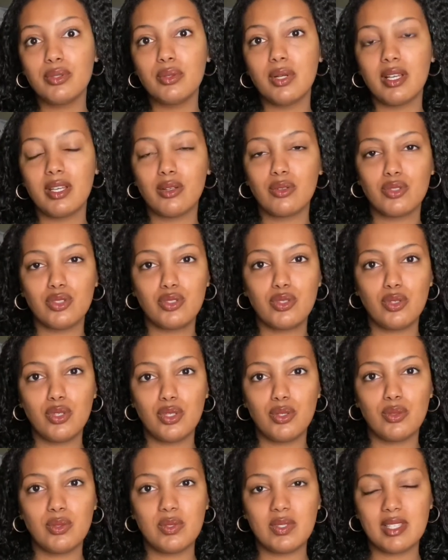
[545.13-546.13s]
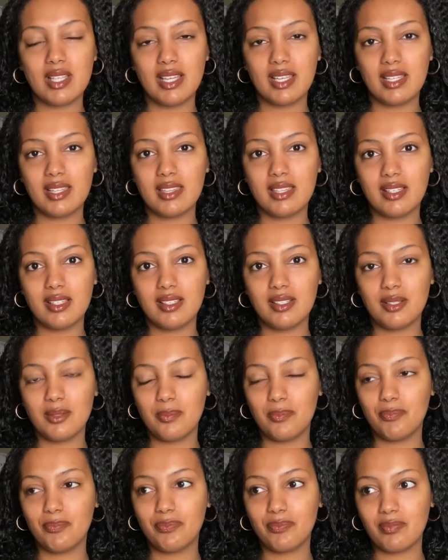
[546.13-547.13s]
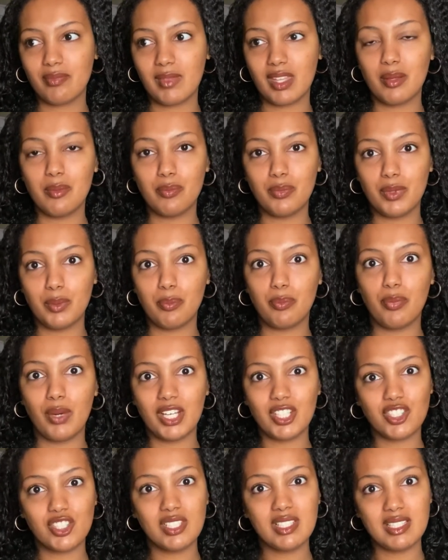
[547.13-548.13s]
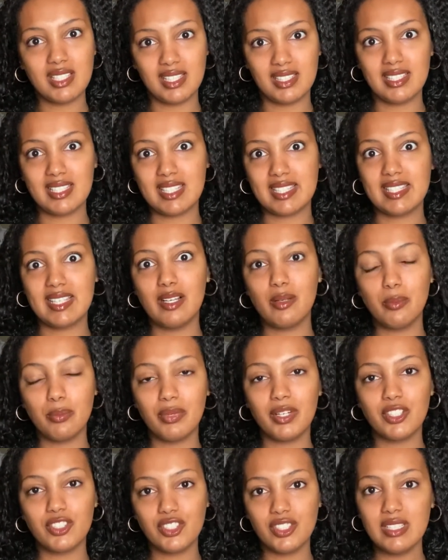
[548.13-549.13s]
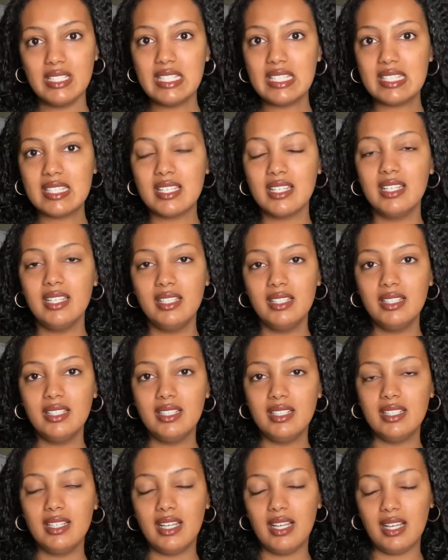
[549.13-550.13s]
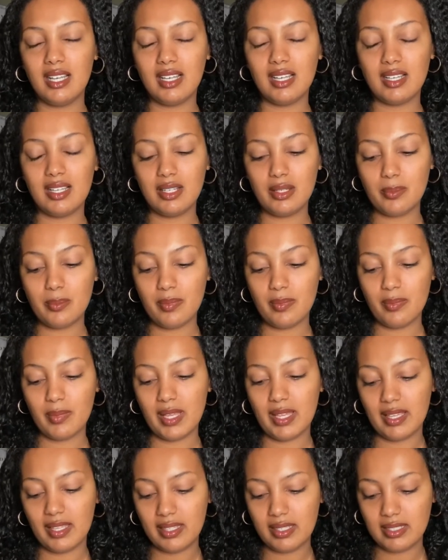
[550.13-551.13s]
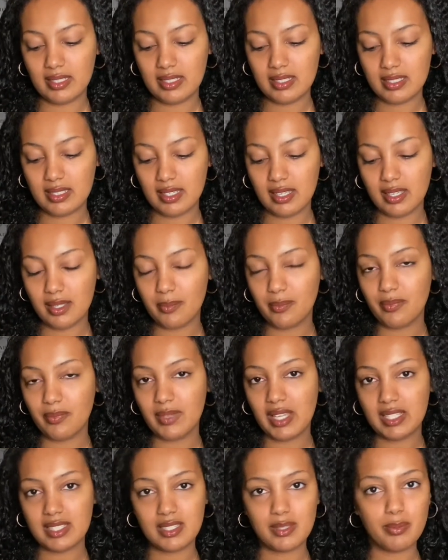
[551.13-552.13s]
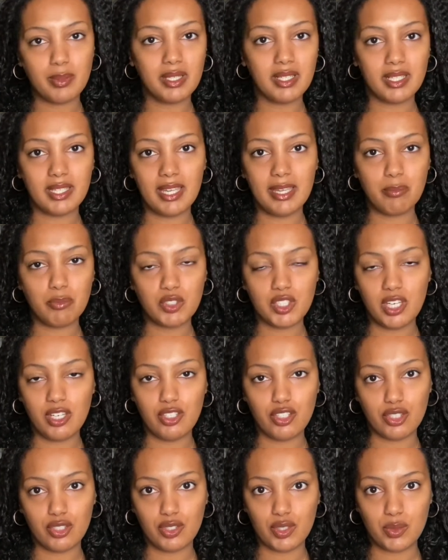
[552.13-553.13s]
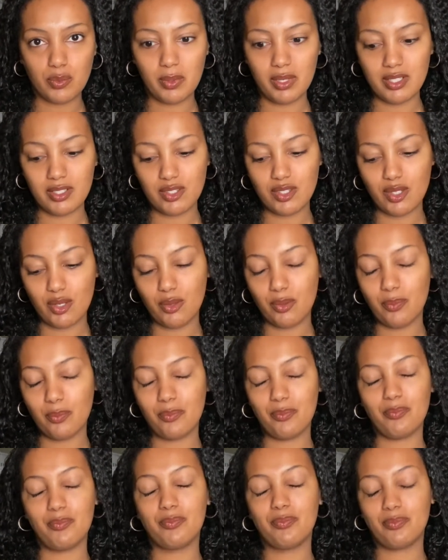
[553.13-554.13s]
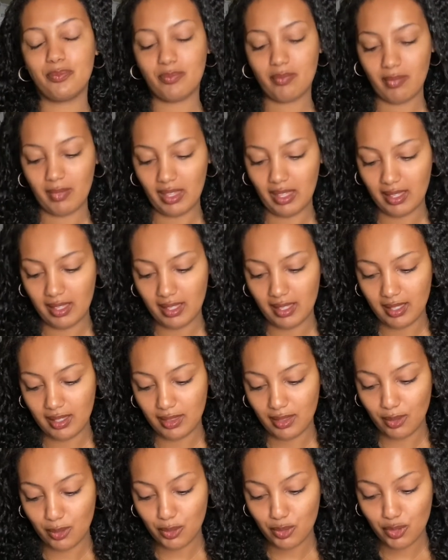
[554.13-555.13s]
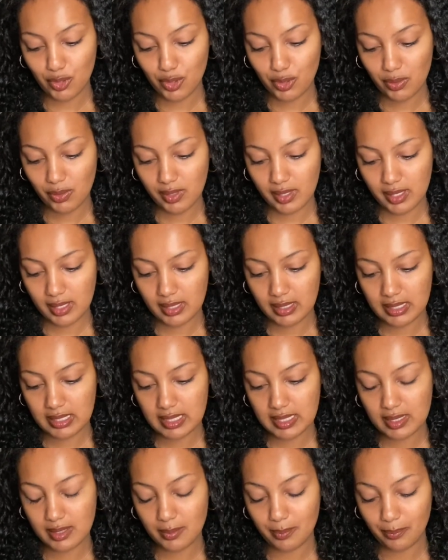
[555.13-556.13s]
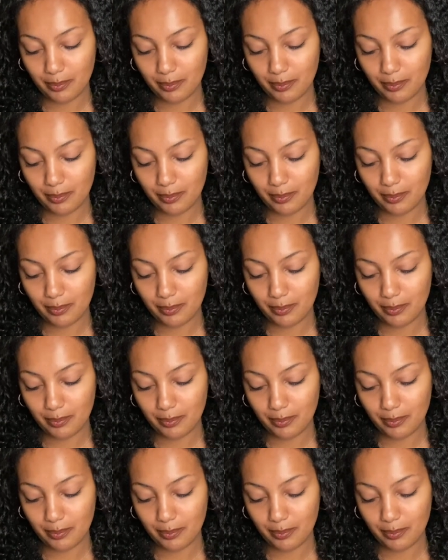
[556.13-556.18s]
I also use like the brushes, like the scalp brushes, and that's been a game changer as well. So those two things.